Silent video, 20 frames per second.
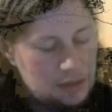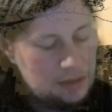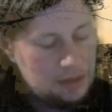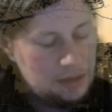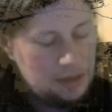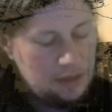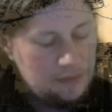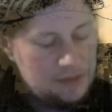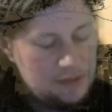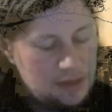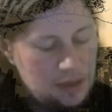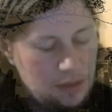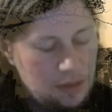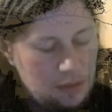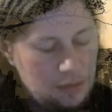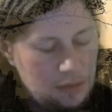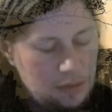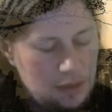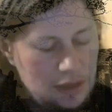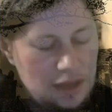If
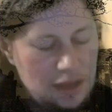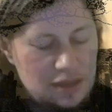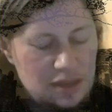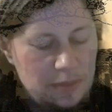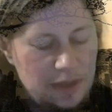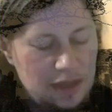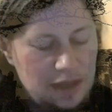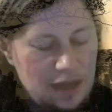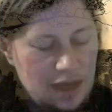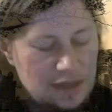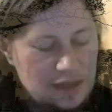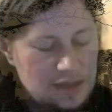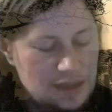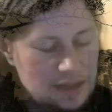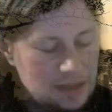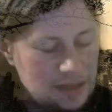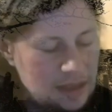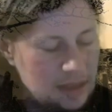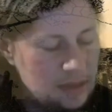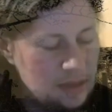so, let it be in
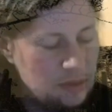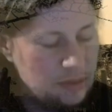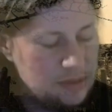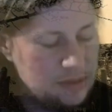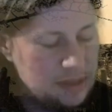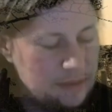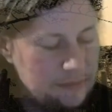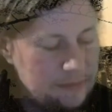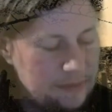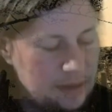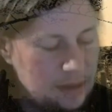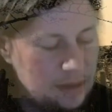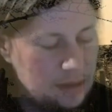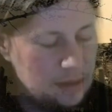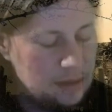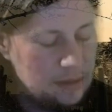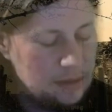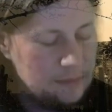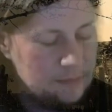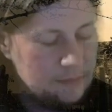ecstasy and not in fear.
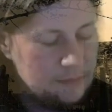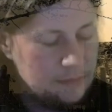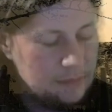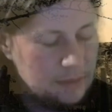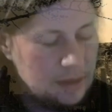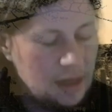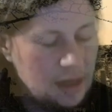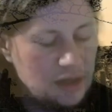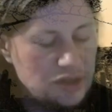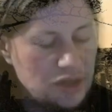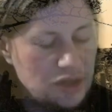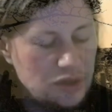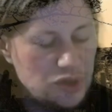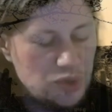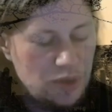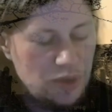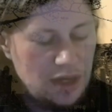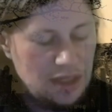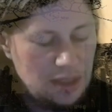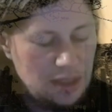I shan't
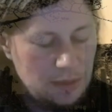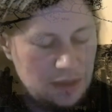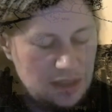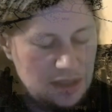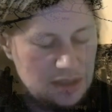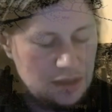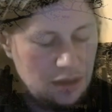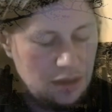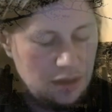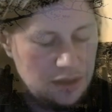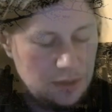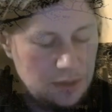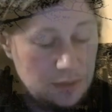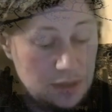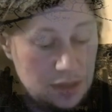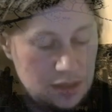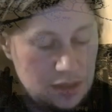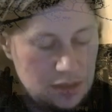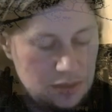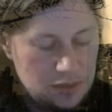drain you and discard you as I
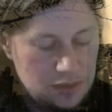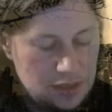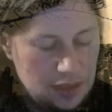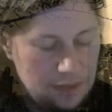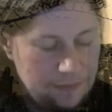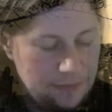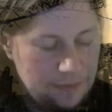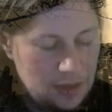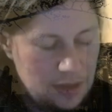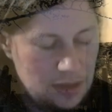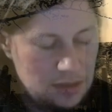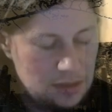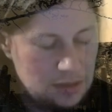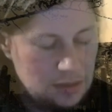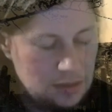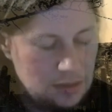did your silly friend.